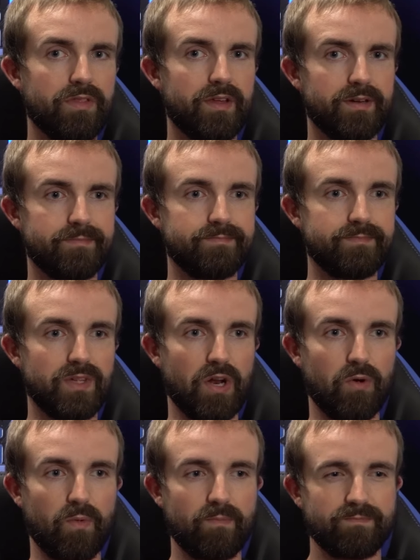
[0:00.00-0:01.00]
the,
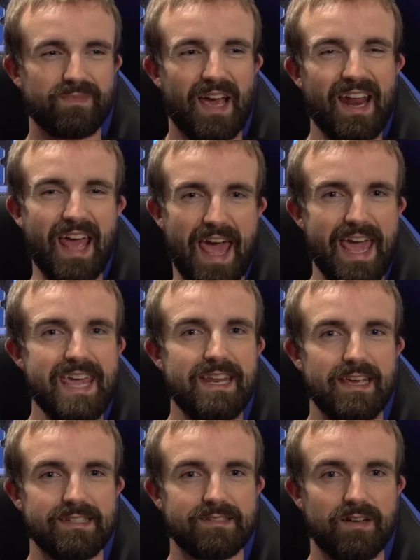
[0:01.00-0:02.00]
kind of hate
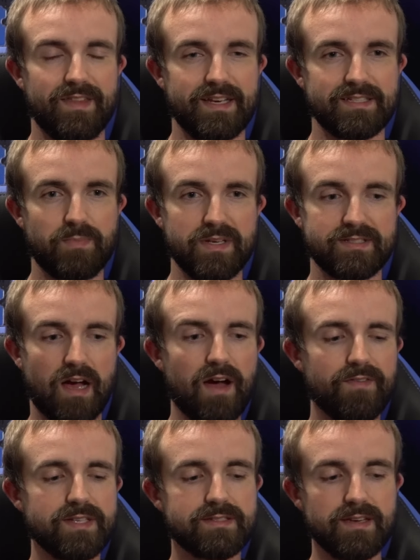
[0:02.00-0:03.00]
is on this, because
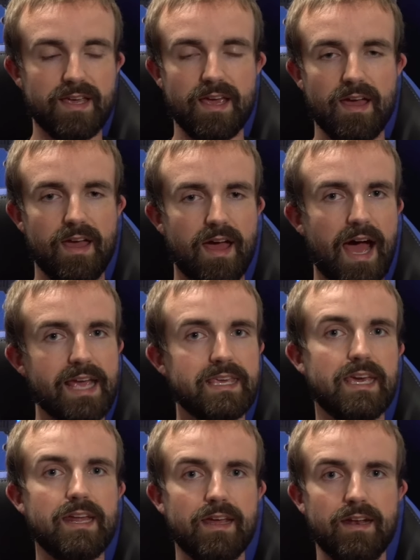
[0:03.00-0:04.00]
obviously I
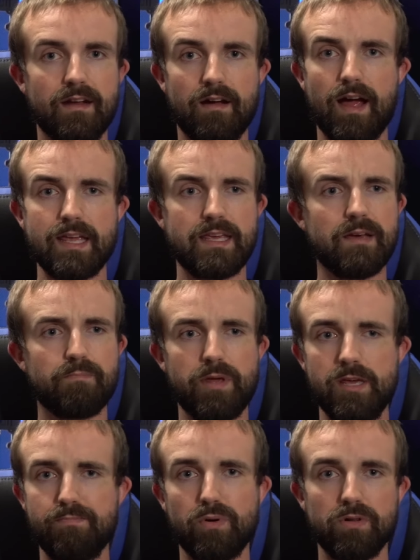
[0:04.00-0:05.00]
get it. I get
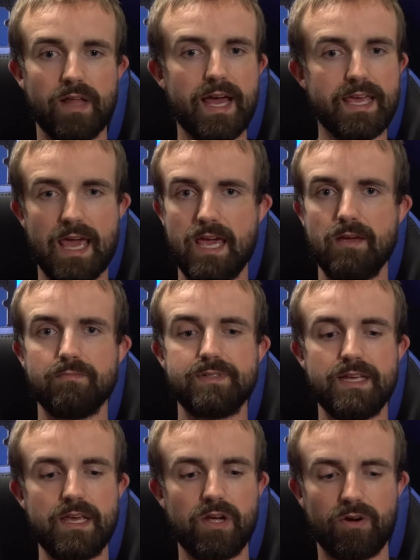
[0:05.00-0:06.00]
people like
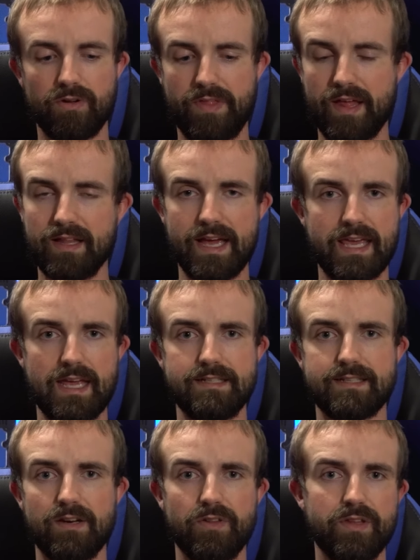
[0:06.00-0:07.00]
AMD or they like
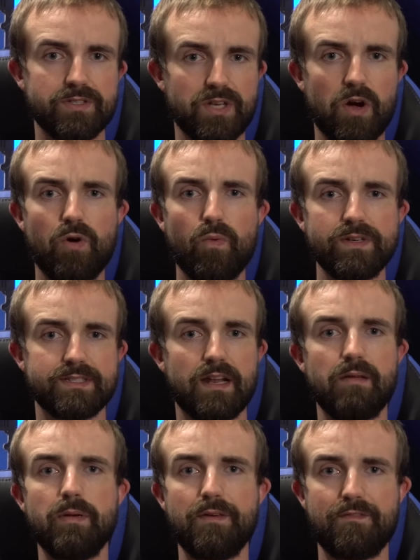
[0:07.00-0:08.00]
Intel. There's always going
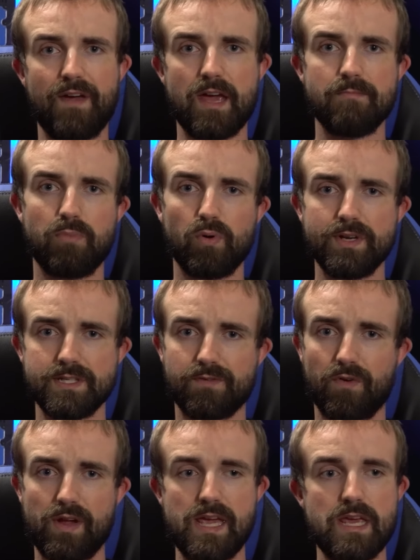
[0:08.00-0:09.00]
to be fanboys
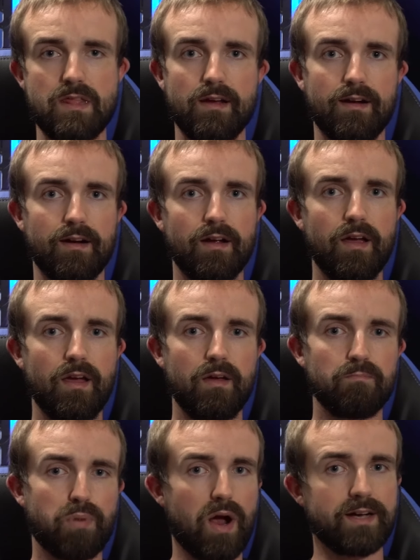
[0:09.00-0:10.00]
for either
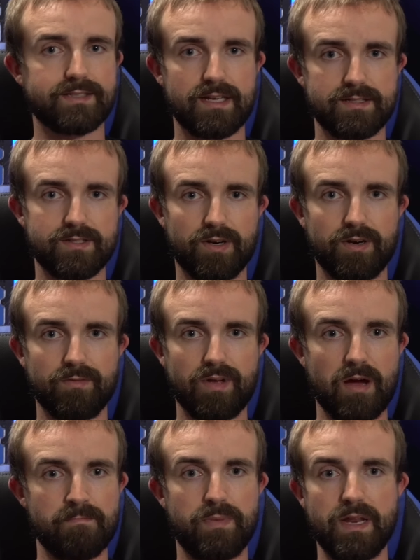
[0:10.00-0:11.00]
processor
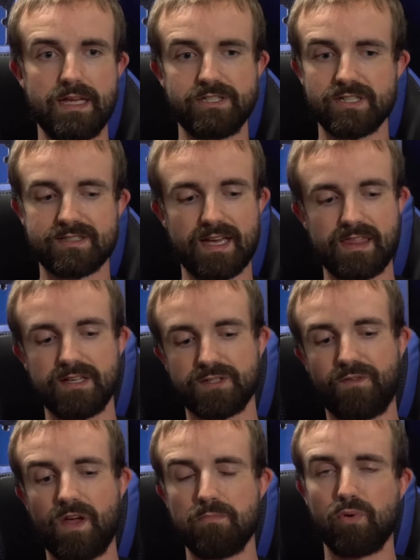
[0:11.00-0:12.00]
company, just like
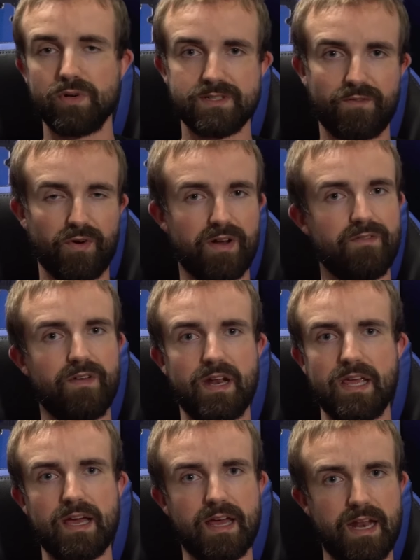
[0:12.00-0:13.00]
there's fanboys for
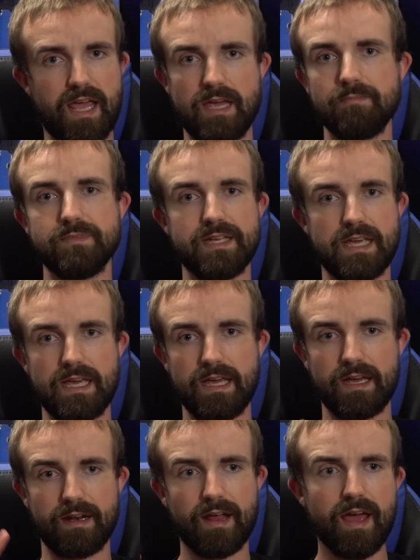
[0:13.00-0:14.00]
Nvidia and
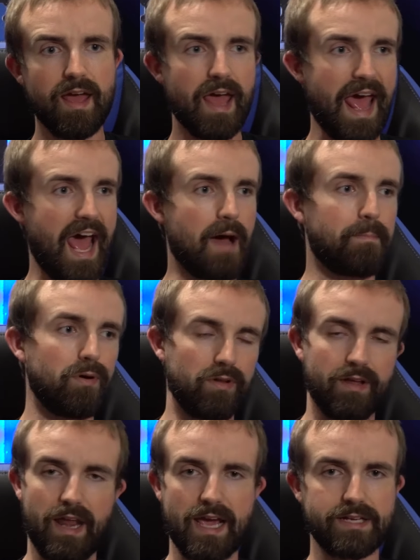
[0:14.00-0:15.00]
AMD and Apple
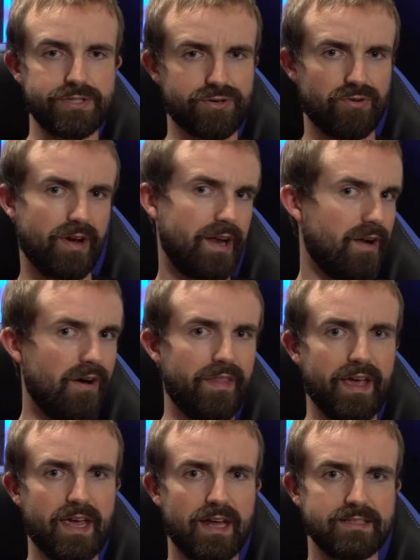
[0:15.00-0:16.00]
and Android and all
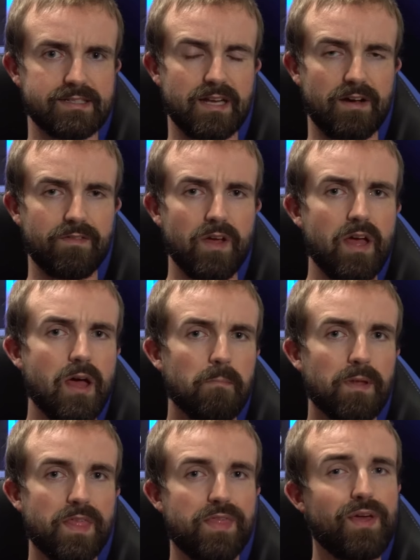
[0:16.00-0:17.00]
that kind of stuff.
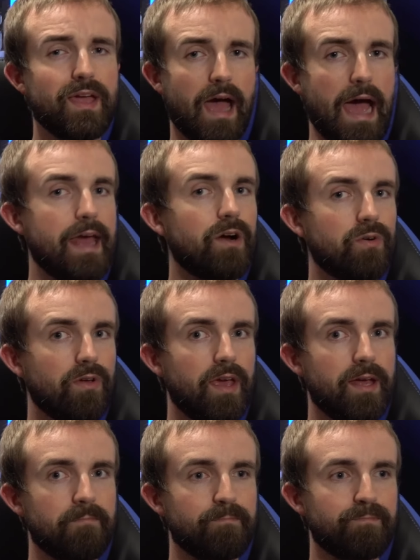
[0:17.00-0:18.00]
But the thing I don't
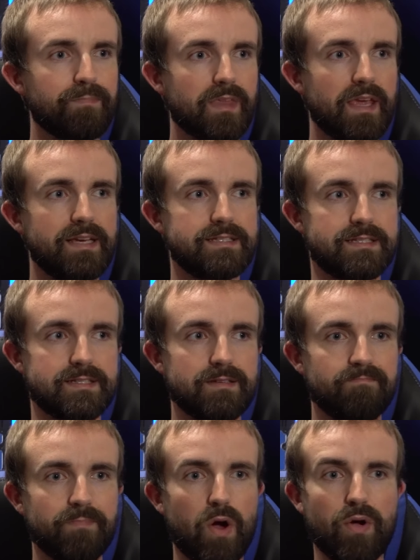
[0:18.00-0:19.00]
get is,
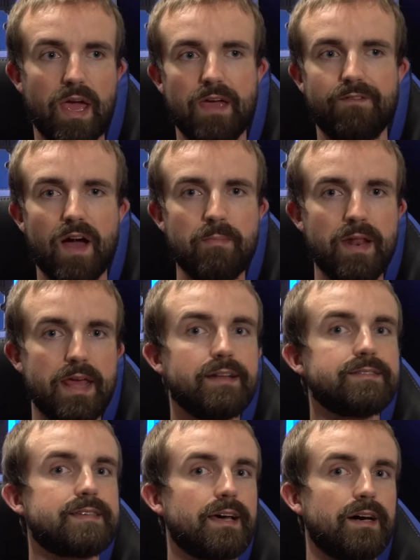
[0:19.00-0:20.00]
okay, if I'm an
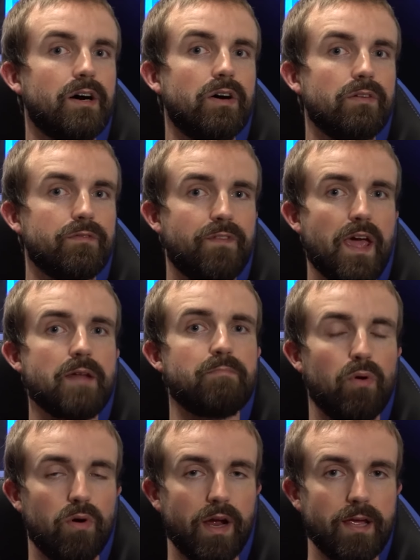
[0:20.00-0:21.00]
Intel
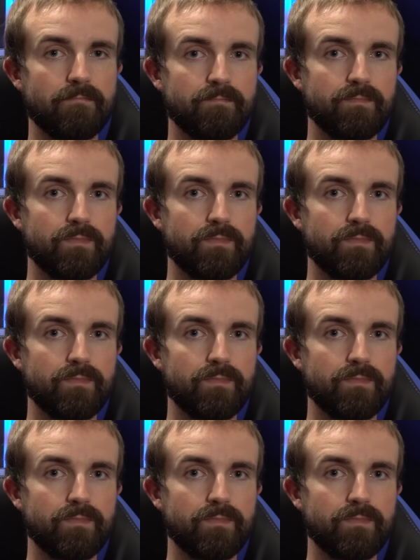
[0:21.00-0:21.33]
fanboy